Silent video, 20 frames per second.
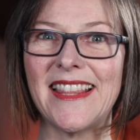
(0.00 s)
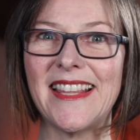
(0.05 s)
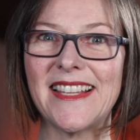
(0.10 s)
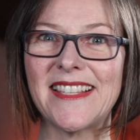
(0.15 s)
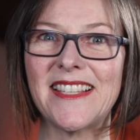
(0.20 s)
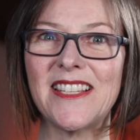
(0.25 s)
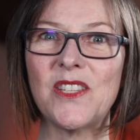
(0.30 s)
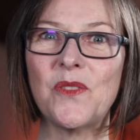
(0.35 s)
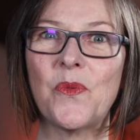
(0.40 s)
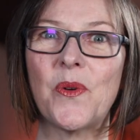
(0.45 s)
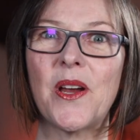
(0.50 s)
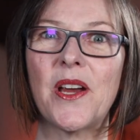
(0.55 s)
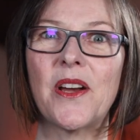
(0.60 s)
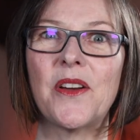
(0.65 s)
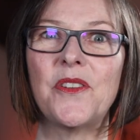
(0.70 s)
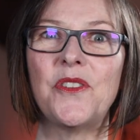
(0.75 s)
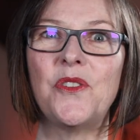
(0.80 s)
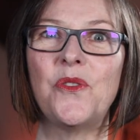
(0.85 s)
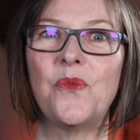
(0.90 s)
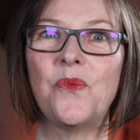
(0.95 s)
This is where
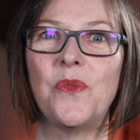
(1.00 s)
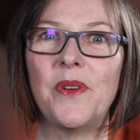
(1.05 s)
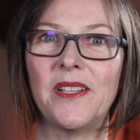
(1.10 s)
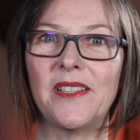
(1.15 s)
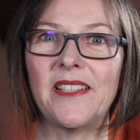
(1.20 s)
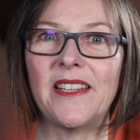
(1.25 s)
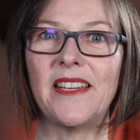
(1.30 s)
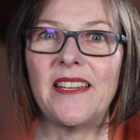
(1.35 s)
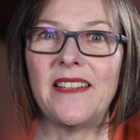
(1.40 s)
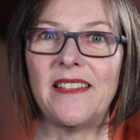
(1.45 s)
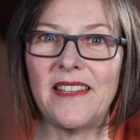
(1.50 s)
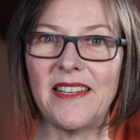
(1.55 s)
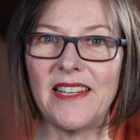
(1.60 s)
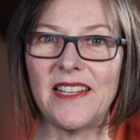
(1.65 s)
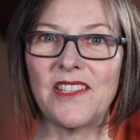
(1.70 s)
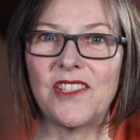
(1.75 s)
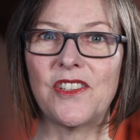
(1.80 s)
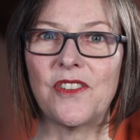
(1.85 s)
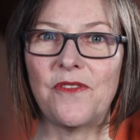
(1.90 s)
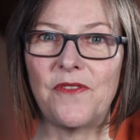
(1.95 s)
you really
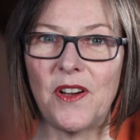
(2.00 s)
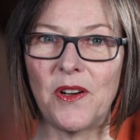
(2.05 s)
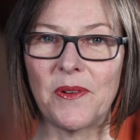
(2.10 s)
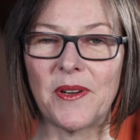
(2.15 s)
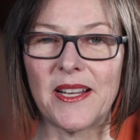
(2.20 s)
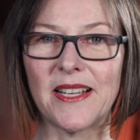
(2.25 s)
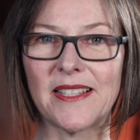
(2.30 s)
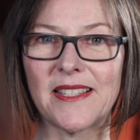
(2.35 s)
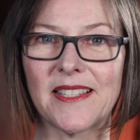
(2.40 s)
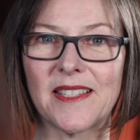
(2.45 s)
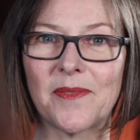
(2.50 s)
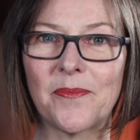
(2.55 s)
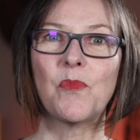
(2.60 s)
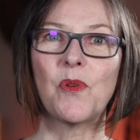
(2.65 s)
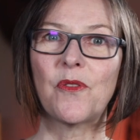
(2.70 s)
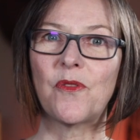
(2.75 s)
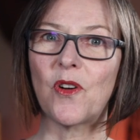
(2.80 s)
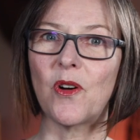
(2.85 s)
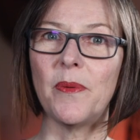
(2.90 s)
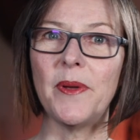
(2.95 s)
need to focus.
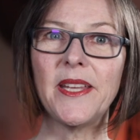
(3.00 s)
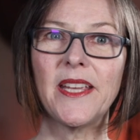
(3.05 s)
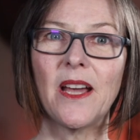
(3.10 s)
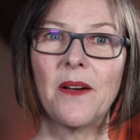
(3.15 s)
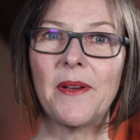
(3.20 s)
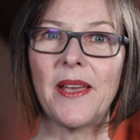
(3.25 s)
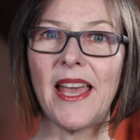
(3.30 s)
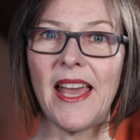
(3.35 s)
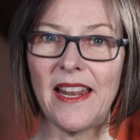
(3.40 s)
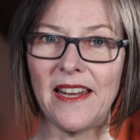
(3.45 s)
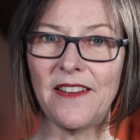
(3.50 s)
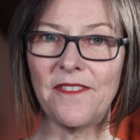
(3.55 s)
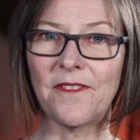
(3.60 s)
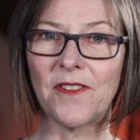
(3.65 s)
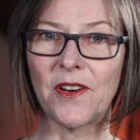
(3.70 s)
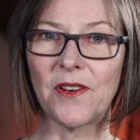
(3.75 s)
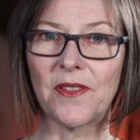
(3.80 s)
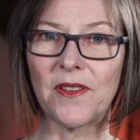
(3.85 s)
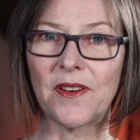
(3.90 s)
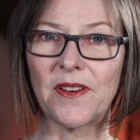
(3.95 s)
Before we go any
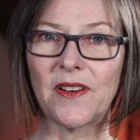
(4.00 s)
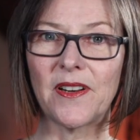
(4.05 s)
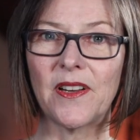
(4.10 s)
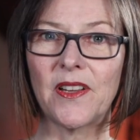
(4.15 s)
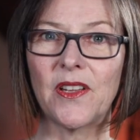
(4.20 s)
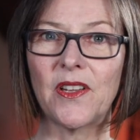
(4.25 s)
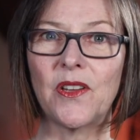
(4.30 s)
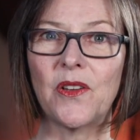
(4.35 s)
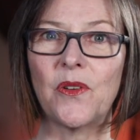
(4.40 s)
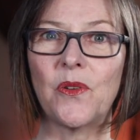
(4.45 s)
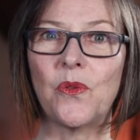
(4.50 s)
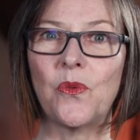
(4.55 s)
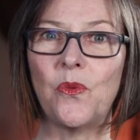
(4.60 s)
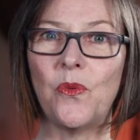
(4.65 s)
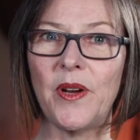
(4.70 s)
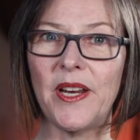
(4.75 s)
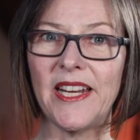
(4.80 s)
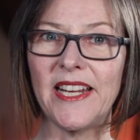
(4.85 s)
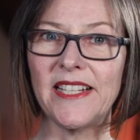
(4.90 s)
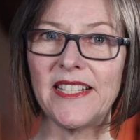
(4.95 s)
further,
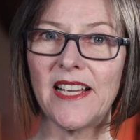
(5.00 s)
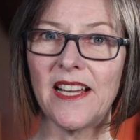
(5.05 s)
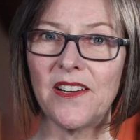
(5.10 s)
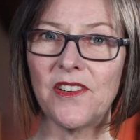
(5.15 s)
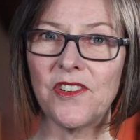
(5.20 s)
we need to